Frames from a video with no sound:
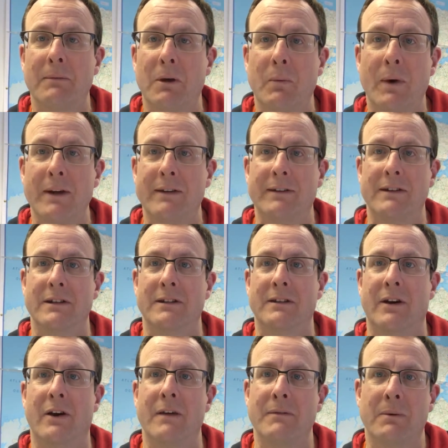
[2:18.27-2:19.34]
You're wasting your
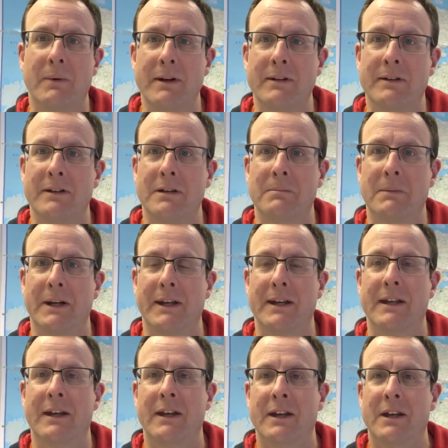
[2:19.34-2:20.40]
time, you're wasting your
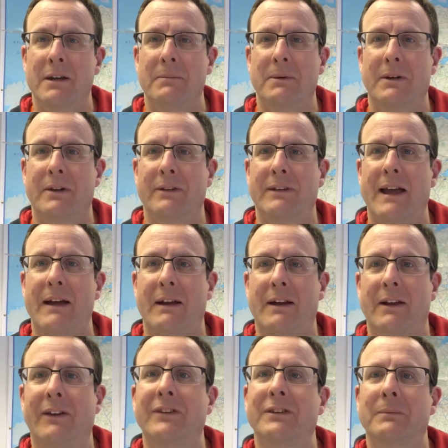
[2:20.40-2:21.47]
money, because that
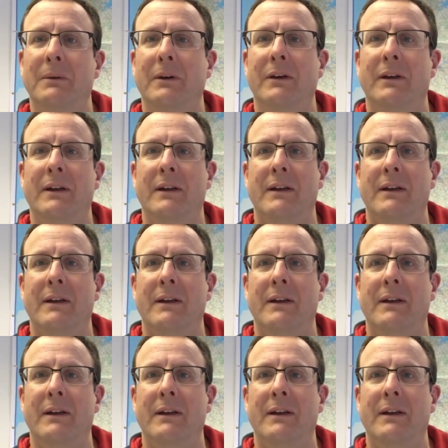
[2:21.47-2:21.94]
customer